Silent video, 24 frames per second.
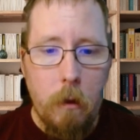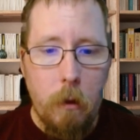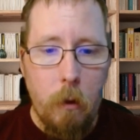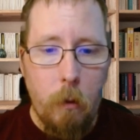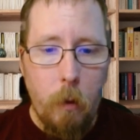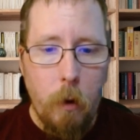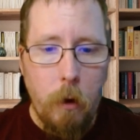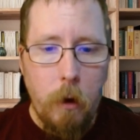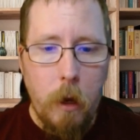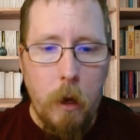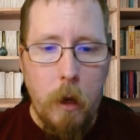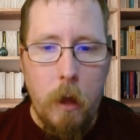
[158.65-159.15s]
The
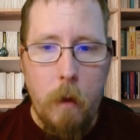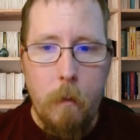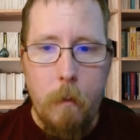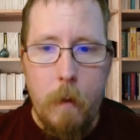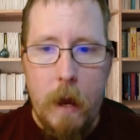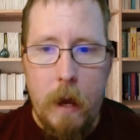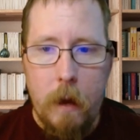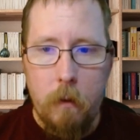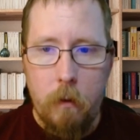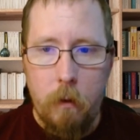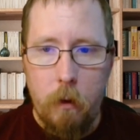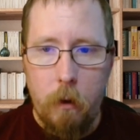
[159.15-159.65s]
Wounded Knee
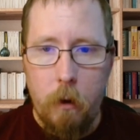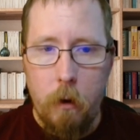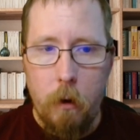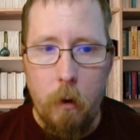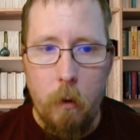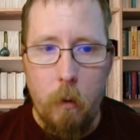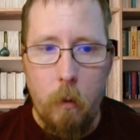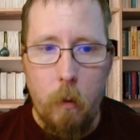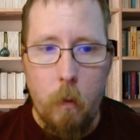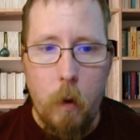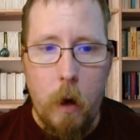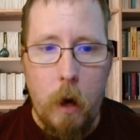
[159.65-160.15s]

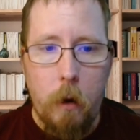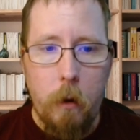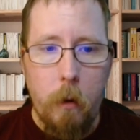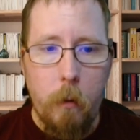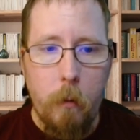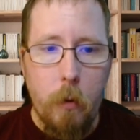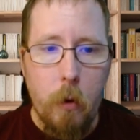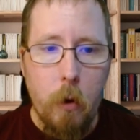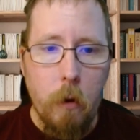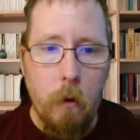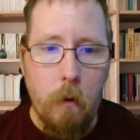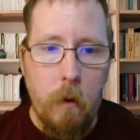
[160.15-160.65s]
Massacre, while
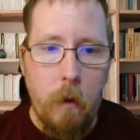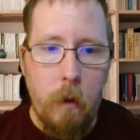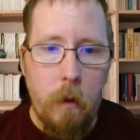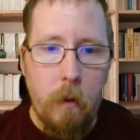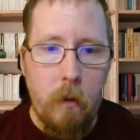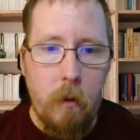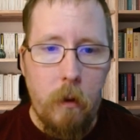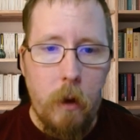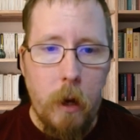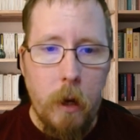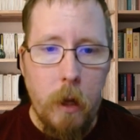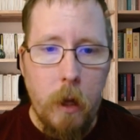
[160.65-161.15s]
important to the
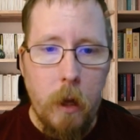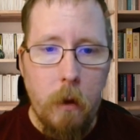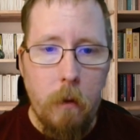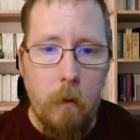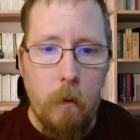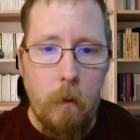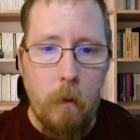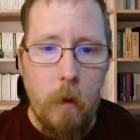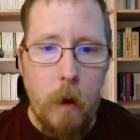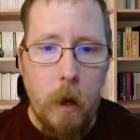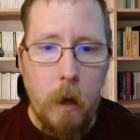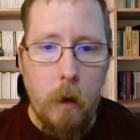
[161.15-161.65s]
study of
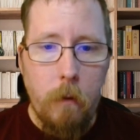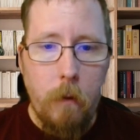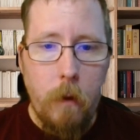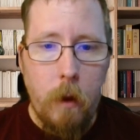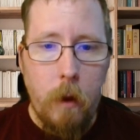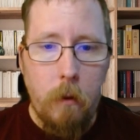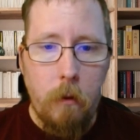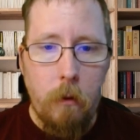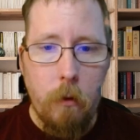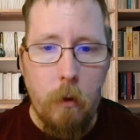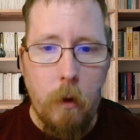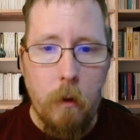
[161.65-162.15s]
Native
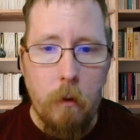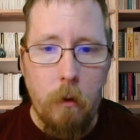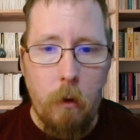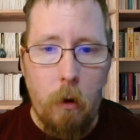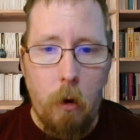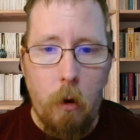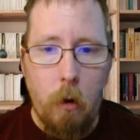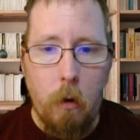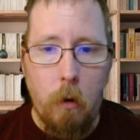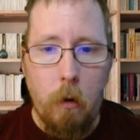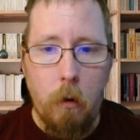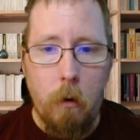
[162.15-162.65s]
history as a
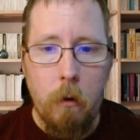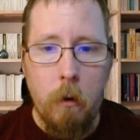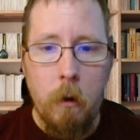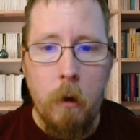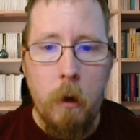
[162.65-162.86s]
whole,